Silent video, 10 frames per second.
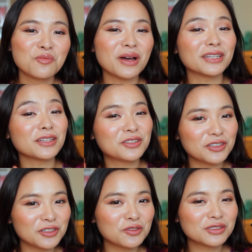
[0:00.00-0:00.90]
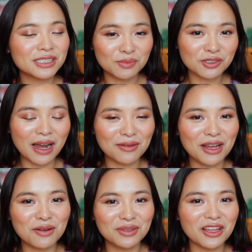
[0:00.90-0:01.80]
But do subscribe
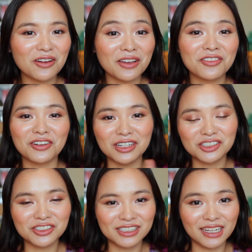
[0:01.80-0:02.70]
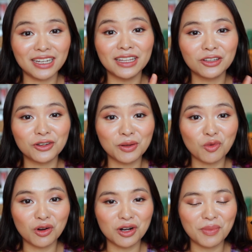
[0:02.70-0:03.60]
down below if you're interested in learning
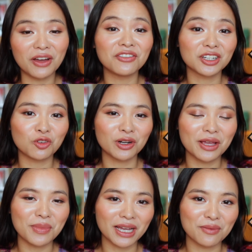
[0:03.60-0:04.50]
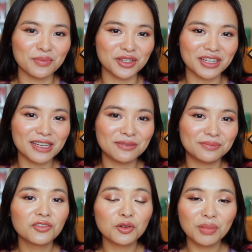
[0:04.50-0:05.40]
more about Victoria Beckham Beauty.
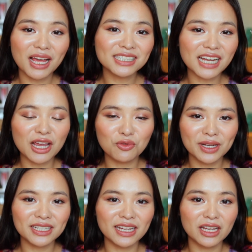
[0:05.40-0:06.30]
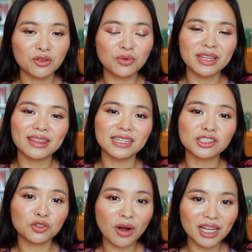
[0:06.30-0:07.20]
For blush, I went in with the
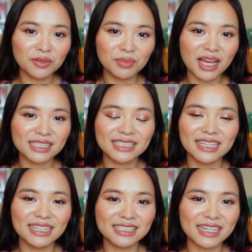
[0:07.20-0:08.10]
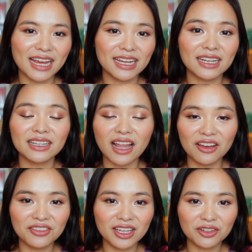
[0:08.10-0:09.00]
Surratt blush in the shade
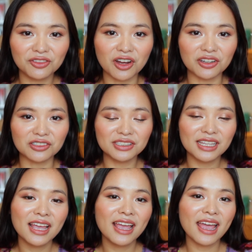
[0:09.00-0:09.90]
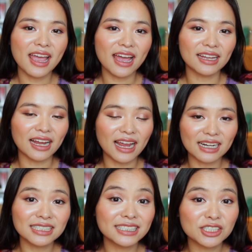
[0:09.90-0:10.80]
La Vie en Rose, and I
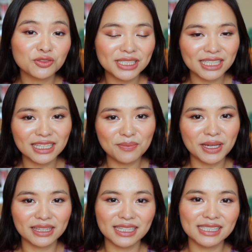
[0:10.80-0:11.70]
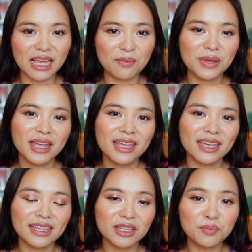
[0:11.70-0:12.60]
actually just recently picked this up
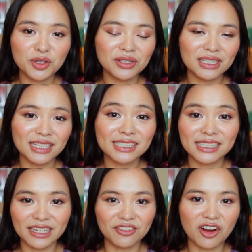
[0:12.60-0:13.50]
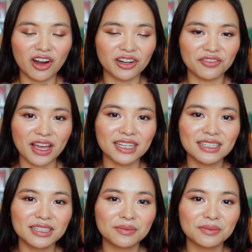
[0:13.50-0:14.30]
in the Beautylish gift card event.